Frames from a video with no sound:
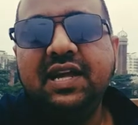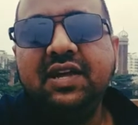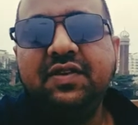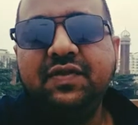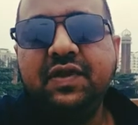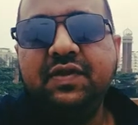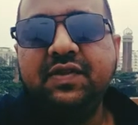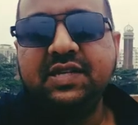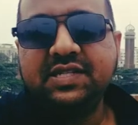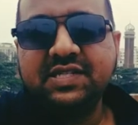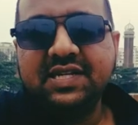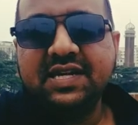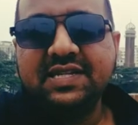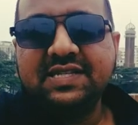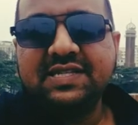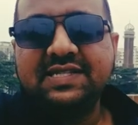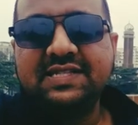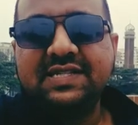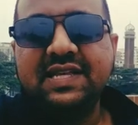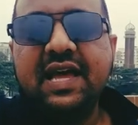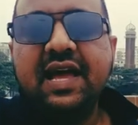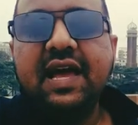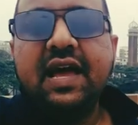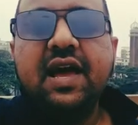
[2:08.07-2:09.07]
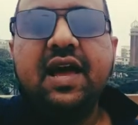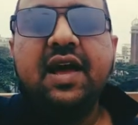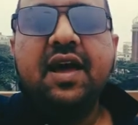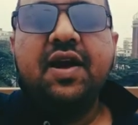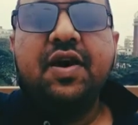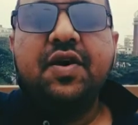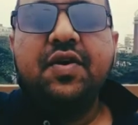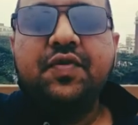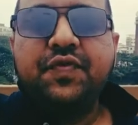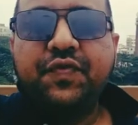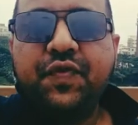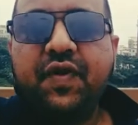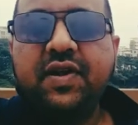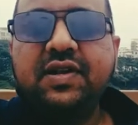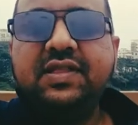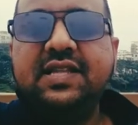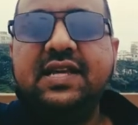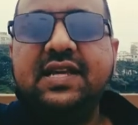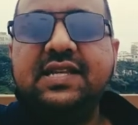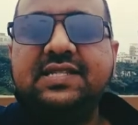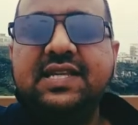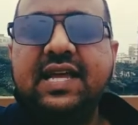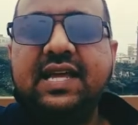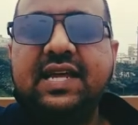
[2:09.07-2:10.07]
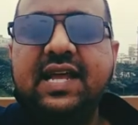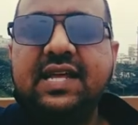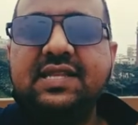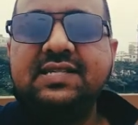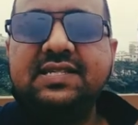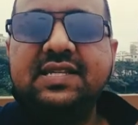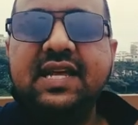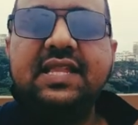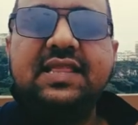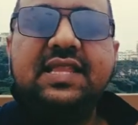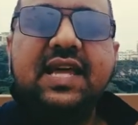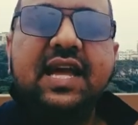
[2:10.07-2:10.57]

give you a chance? For this, I can say